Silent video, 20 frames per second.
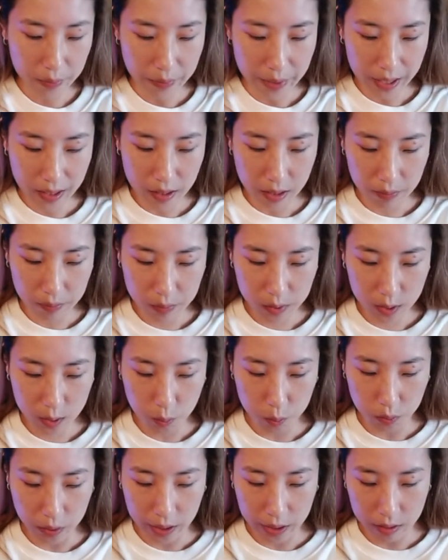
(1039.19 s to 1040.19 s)
makeup
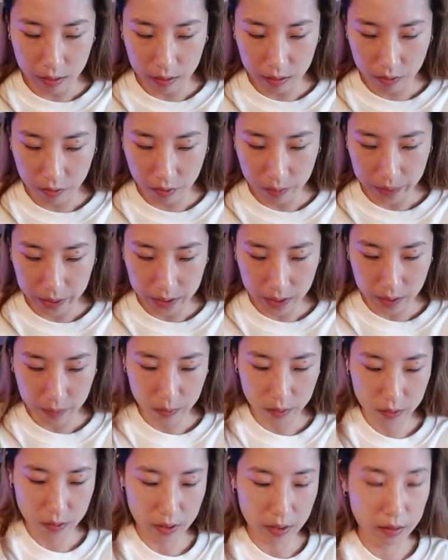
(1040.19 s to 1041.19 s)
spread all over my
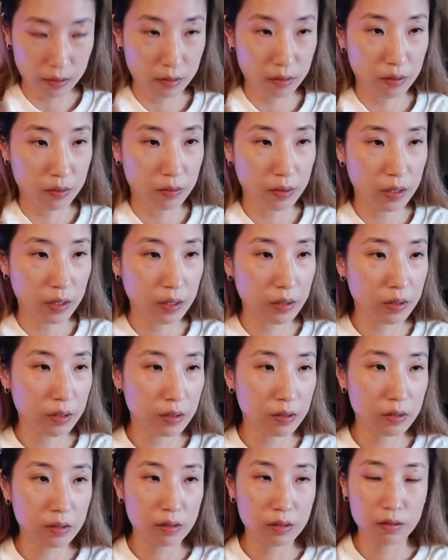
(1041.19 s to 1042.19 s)
table, so I don't know where anything
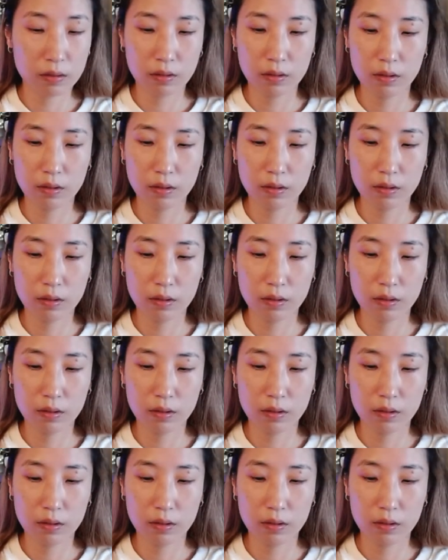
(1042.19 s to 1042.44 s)
is.